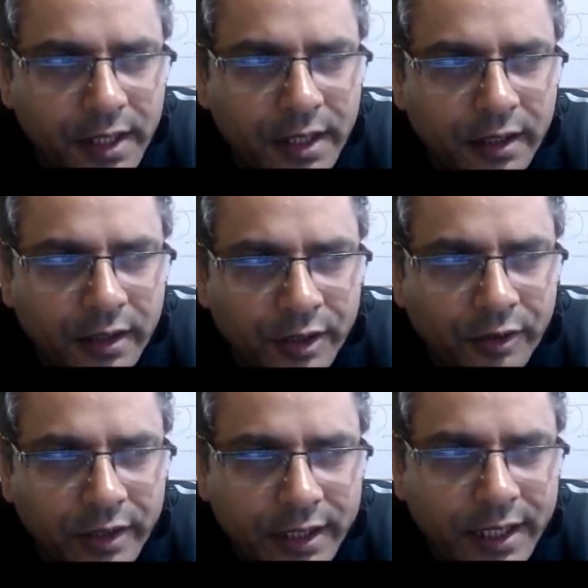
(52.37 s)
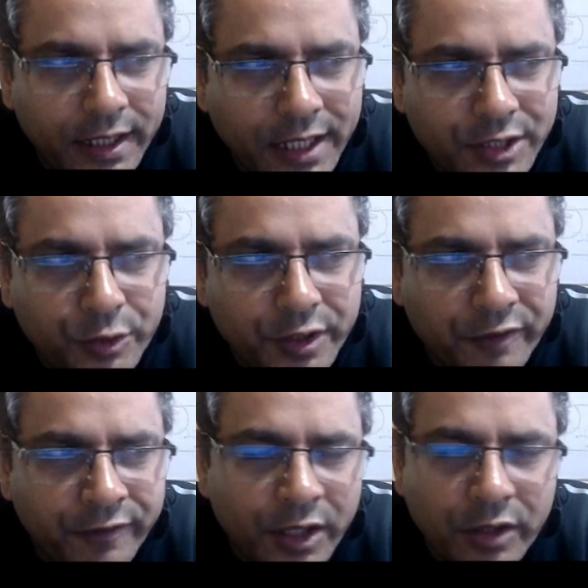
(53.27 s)
it has two
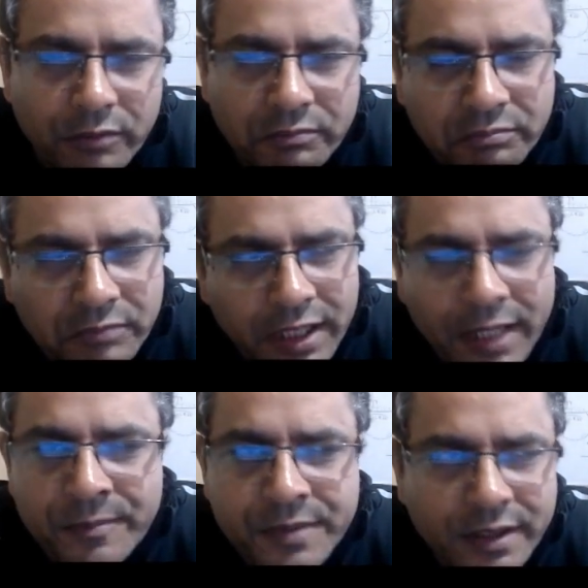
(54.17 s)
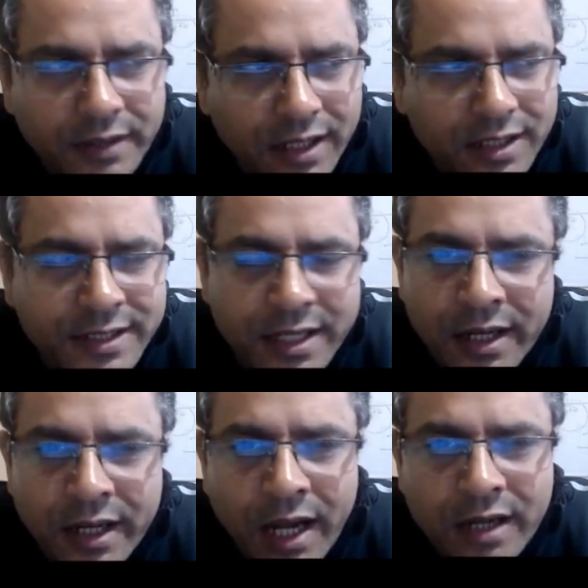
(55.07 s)
different limbs, that is ascending
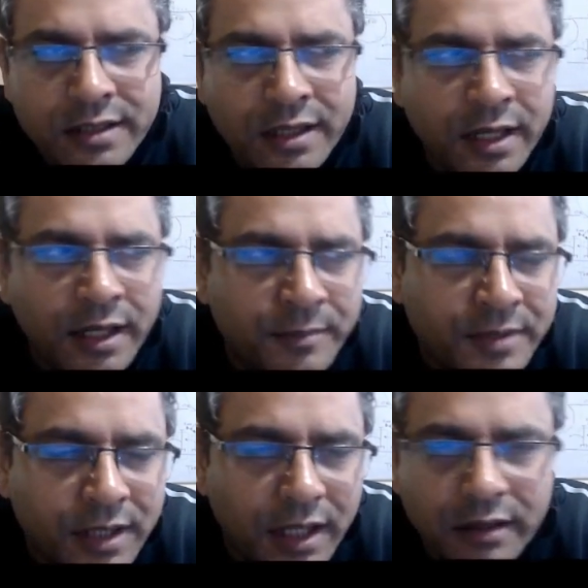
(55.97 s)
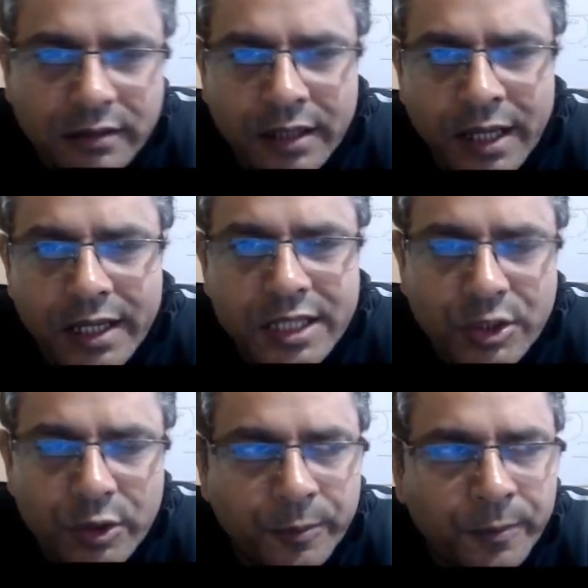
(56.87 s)
and descending limbs like the Henle's loop,